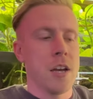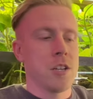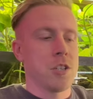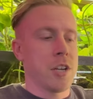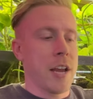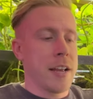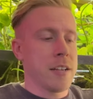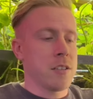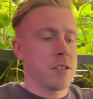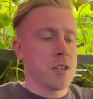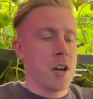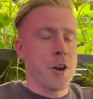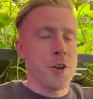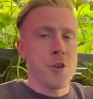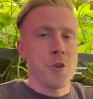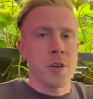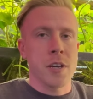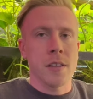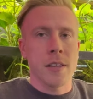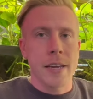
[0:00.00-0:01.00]
Chances are
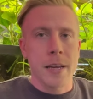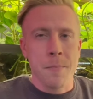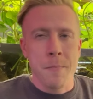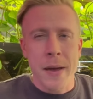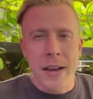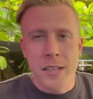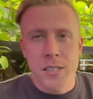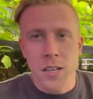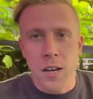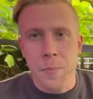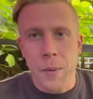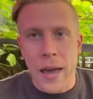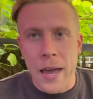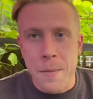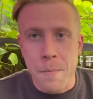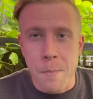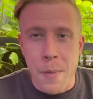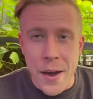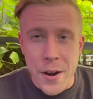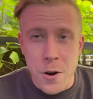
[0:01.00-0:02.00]
you can mix up a
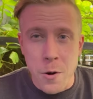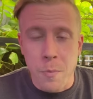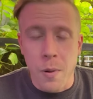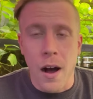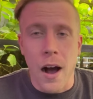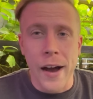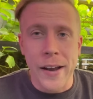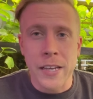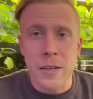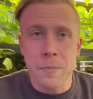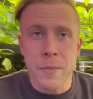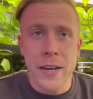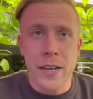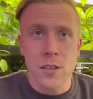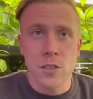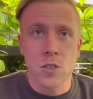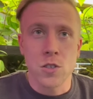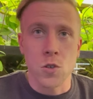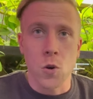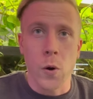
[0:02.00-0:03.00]
better potting mix
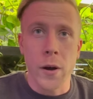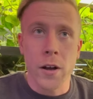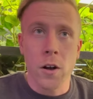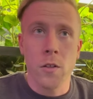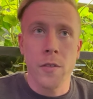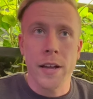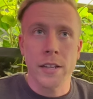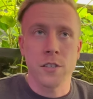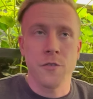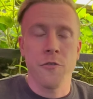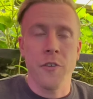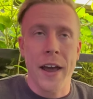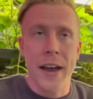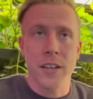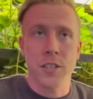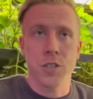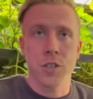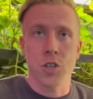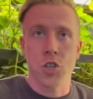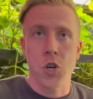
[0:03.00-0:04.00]
soil that's
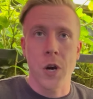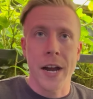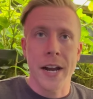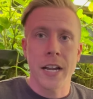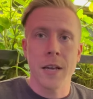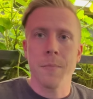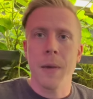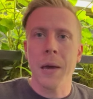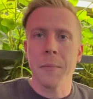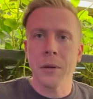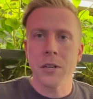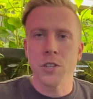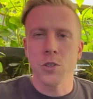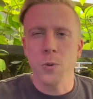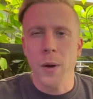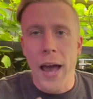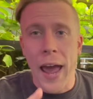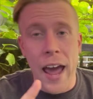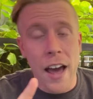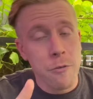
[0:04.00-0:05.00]
faster draining. Maybe do
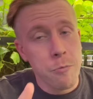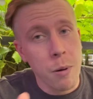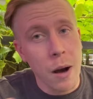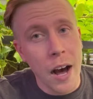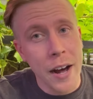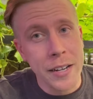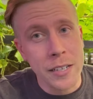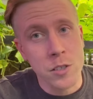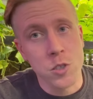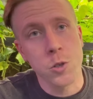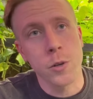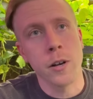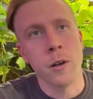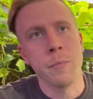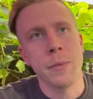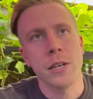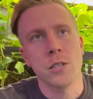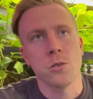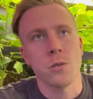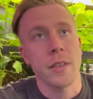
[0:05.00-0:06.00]
half potting soil
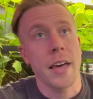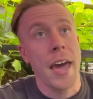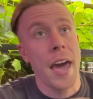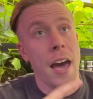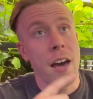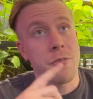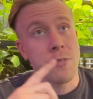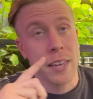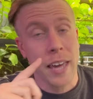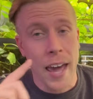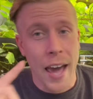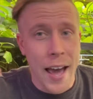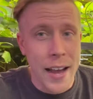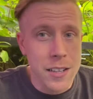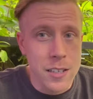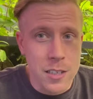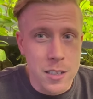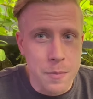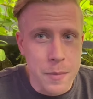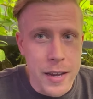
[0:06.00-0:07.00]
mixed with half
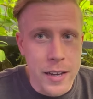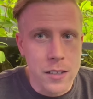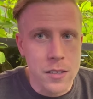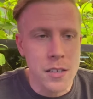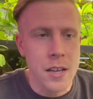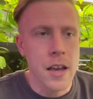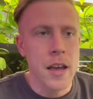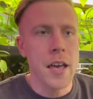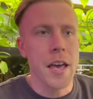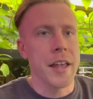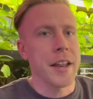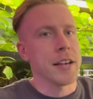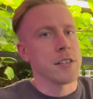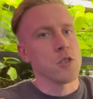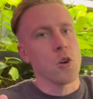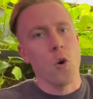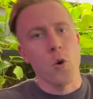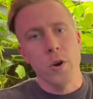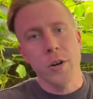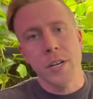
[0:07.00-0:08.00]
cactus mix. It
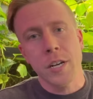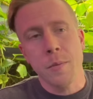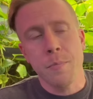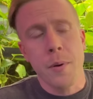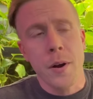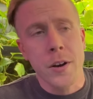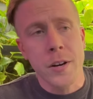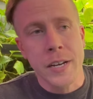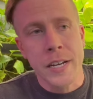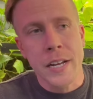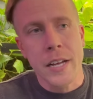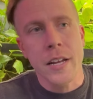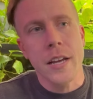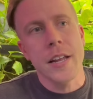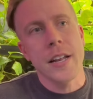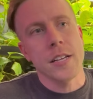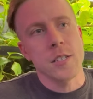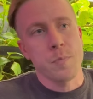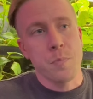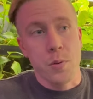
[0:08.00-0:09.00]
has orchid bark in it, it
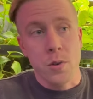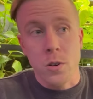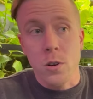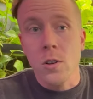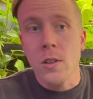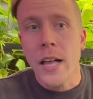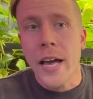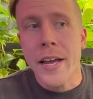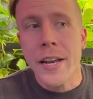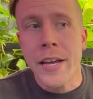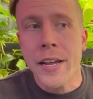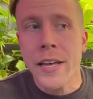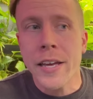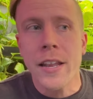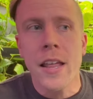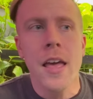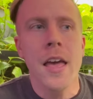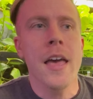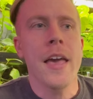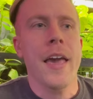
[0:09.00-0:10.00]
has perlite in
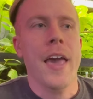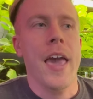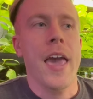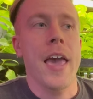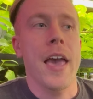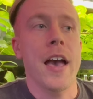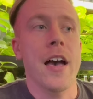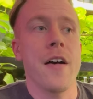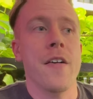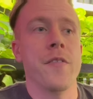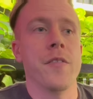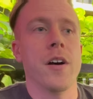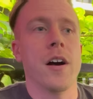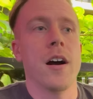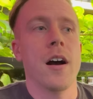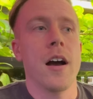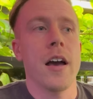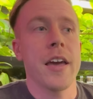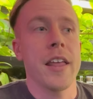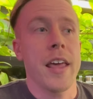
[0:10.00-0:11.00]
it, and
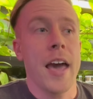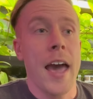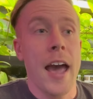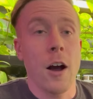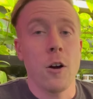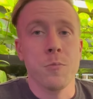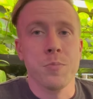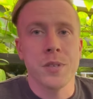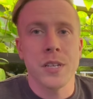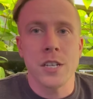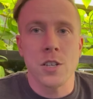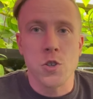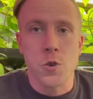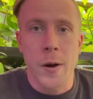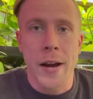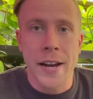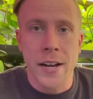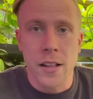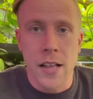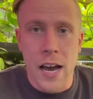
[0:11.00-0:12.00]
it helps it
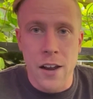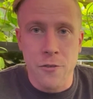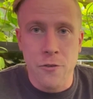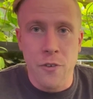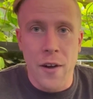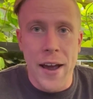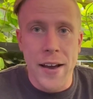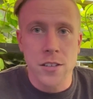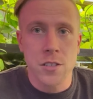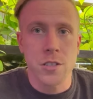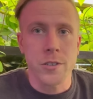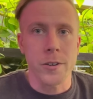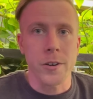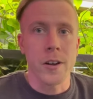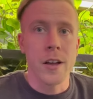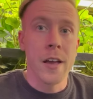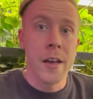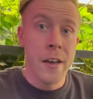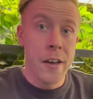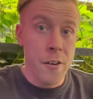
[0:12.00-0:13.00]
drain a lot faster.
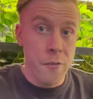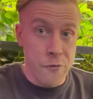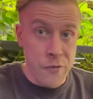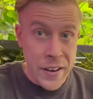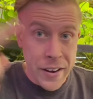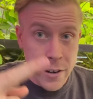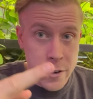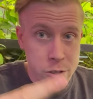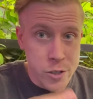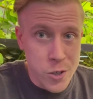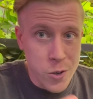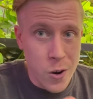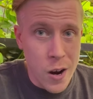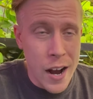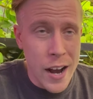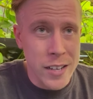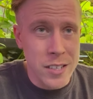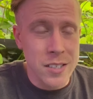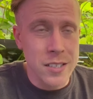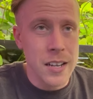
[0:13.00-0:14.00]
Fingers
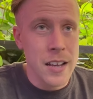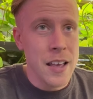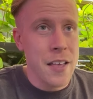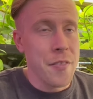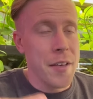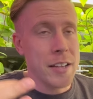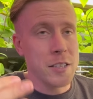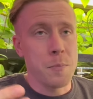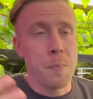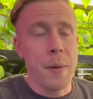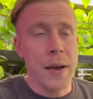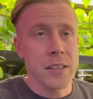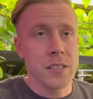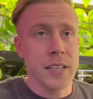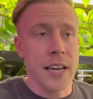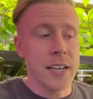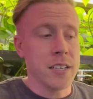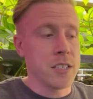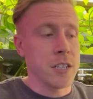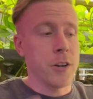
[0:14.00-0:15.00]
crossed, that's best
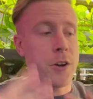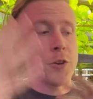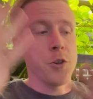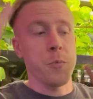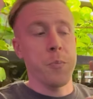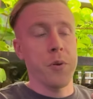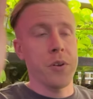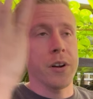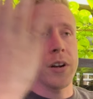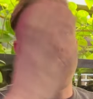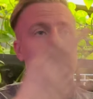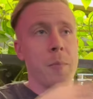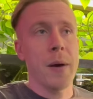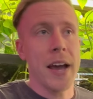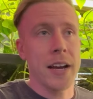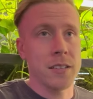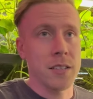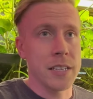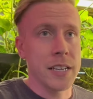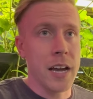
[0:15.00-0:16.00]
case scenario. You put it all
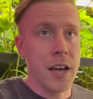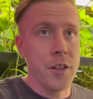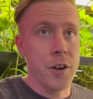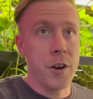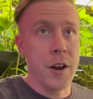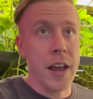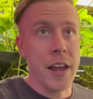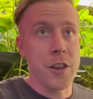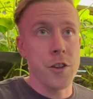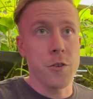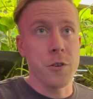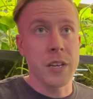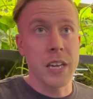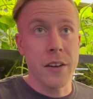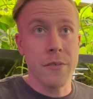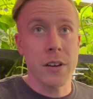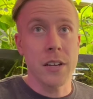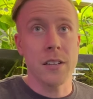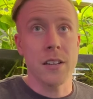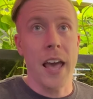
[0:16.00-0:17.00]
back together and you
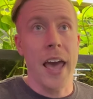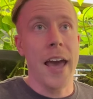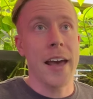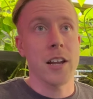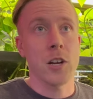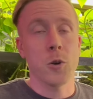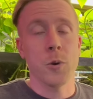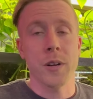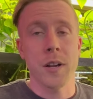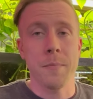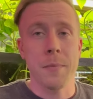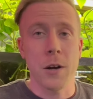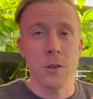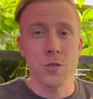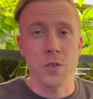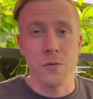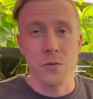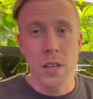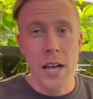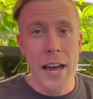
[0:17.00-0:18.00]
give it adequate
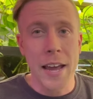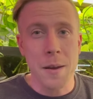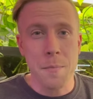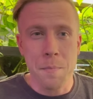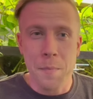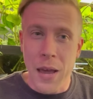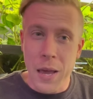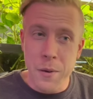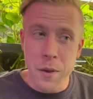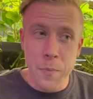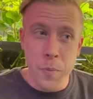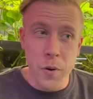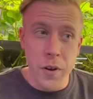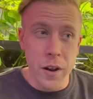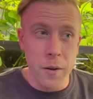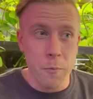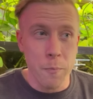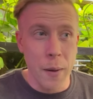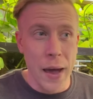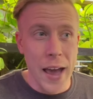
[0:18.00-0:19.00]
amounts of light. Maybe put
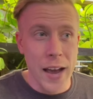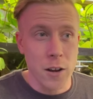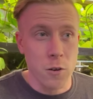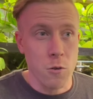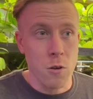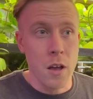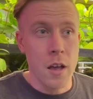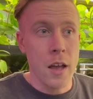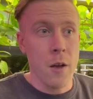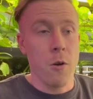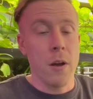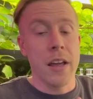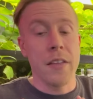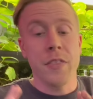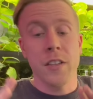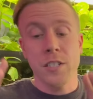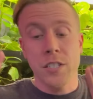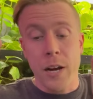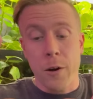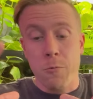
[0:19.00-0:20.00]
it back in
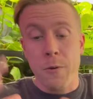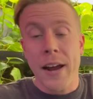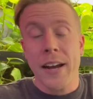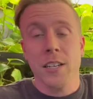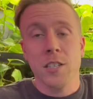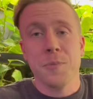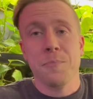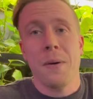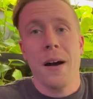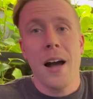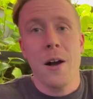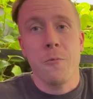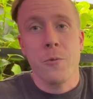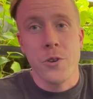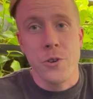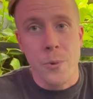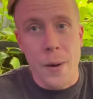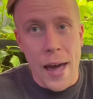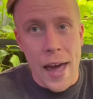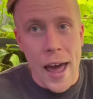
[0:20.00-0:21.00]
the direct spot where
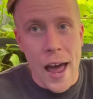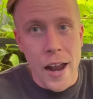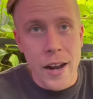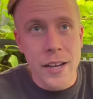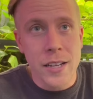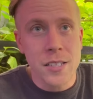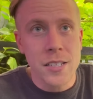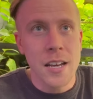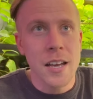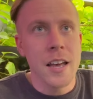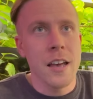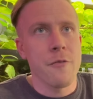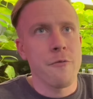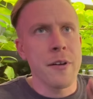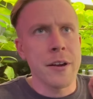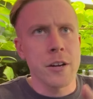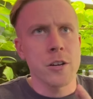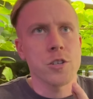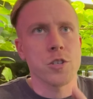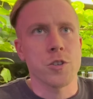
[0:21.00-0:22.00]
you had it.
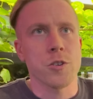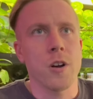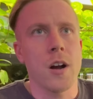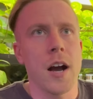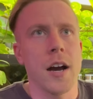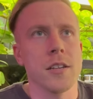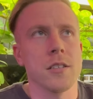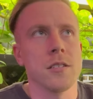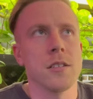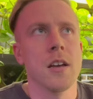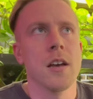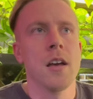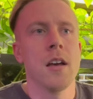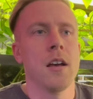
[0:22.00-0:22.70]
Fingers crossed.